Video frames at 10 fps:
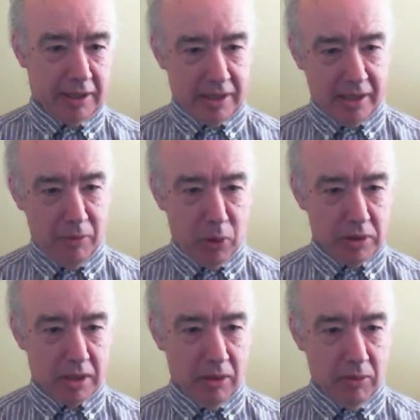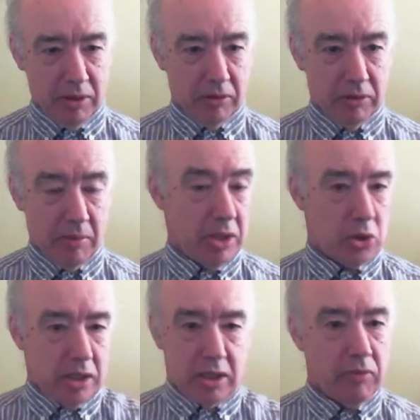to see what's going on. I'm
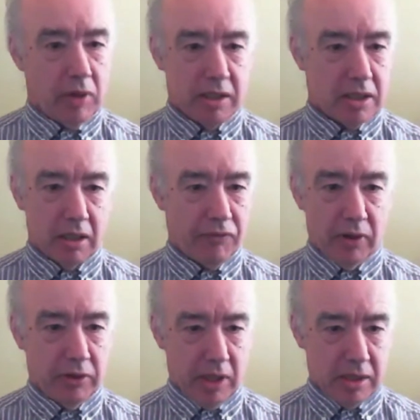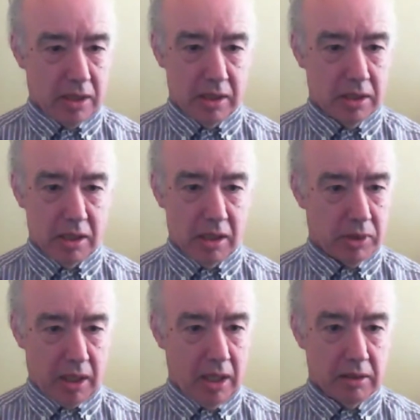interested in racing. I've followed racing since I was a
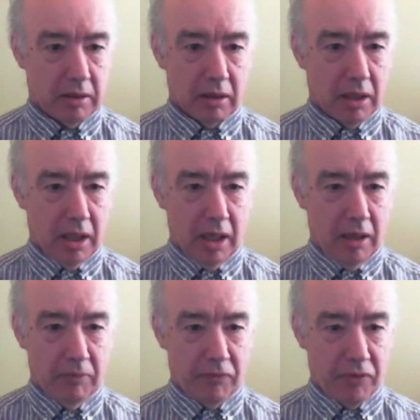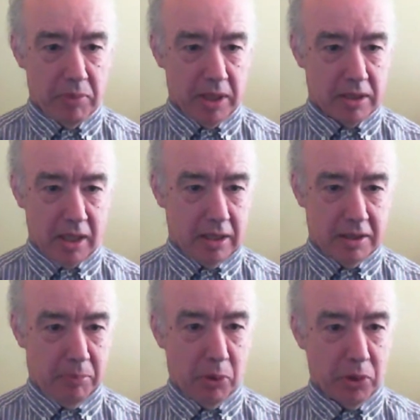kid, from being taken to
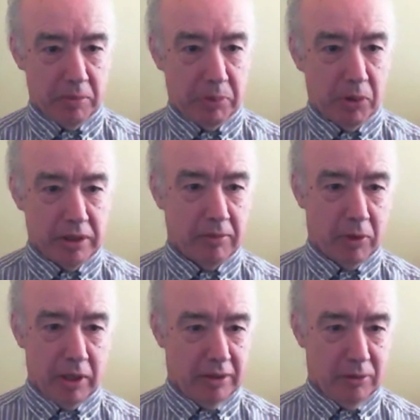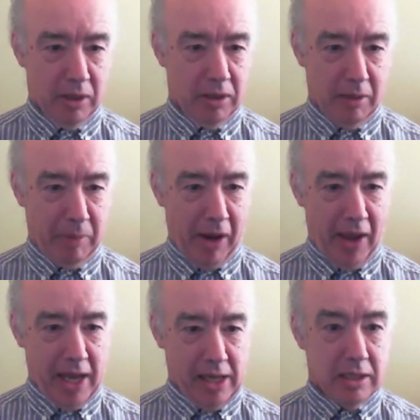the point to point when you were about
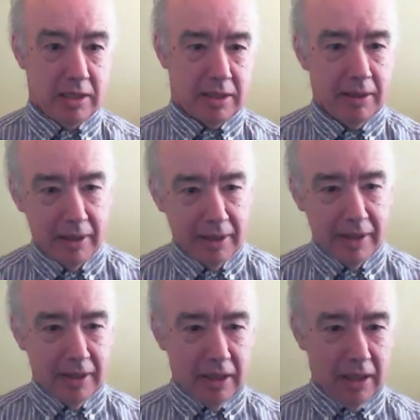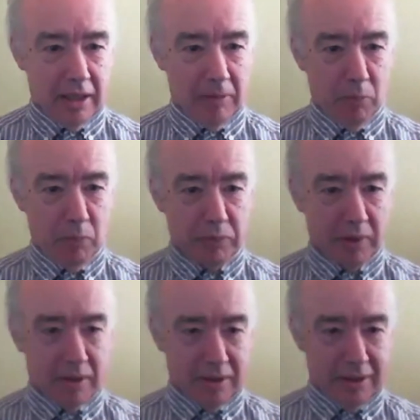eight.
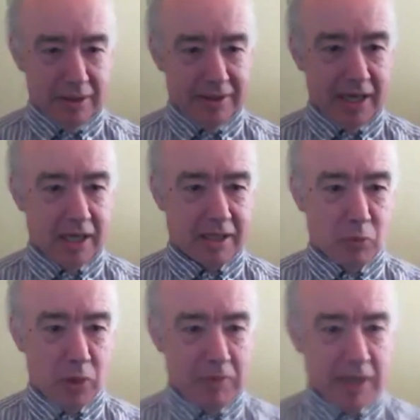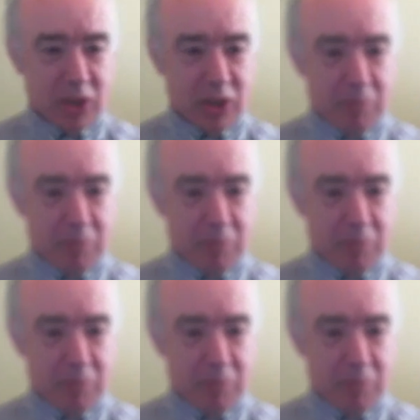And yes, we managed to